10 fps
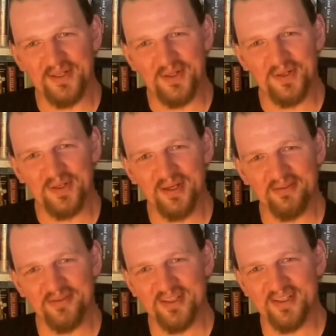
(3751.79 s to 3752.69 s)
You
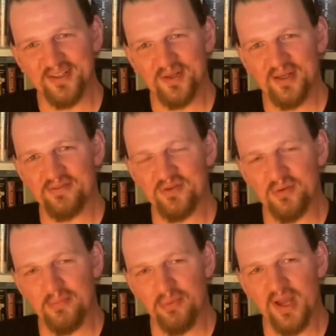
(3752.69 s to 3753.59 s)
have to
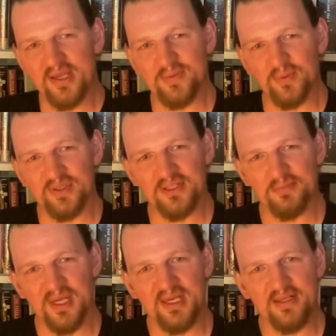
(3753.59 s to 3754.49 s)
embrace what this
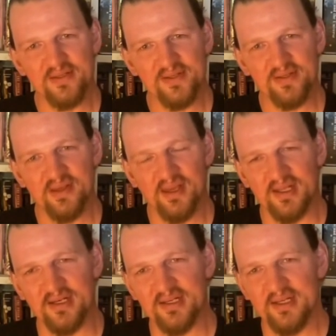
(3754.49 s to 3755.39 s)
means,
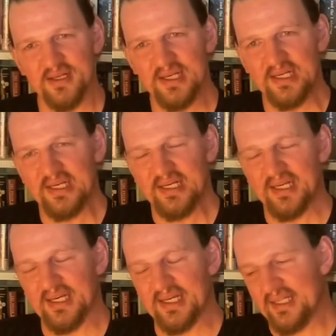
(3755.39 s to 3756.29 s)
and
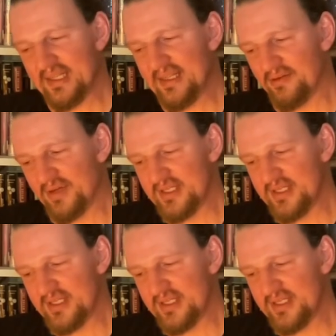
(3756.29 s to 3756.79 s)
there